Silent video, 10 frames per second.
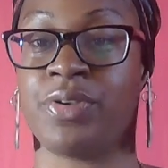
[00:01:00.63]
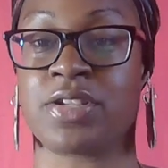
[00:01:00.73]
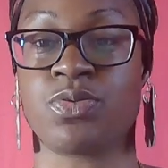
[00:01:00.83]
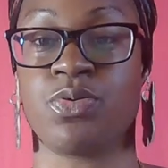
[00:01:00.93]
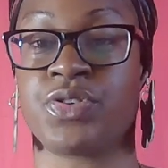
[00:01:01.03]

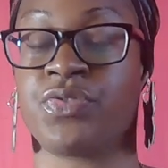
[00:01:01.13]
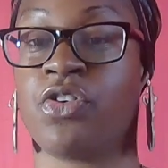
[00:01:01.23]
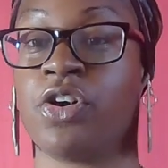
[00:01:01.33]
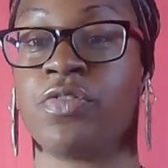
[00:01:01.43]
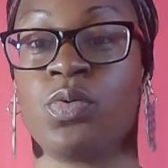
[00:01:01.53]
That's who it's
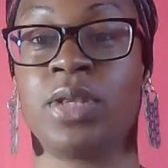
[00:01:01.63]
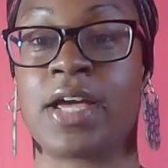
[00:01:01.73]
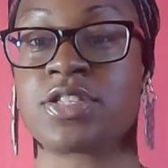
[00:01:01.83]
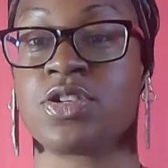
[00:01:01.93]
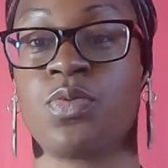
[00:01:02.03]
for. If you
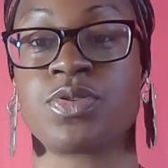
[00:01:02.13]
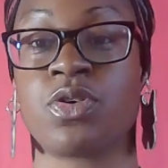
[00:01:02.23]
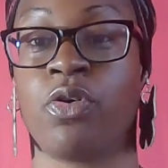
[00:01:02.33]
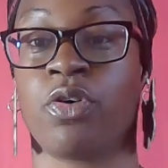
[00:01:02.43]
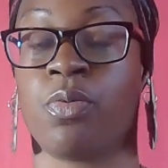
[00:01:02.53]
like to know what's
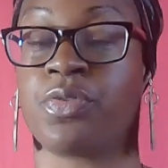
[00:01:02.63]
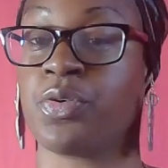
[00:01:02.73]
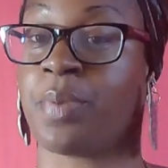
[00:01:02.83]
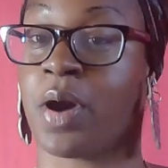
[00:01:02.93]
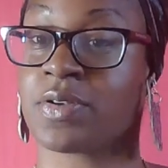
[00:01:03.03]
going on with
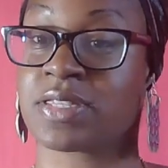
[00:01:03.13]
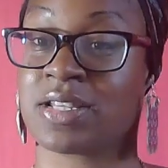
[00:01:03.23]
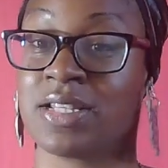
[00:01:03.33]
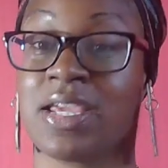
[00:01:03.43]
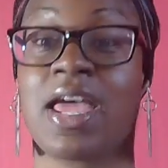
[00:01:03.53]
you
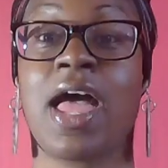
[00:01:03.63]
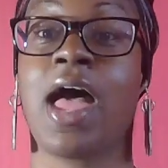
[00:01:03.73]
personally,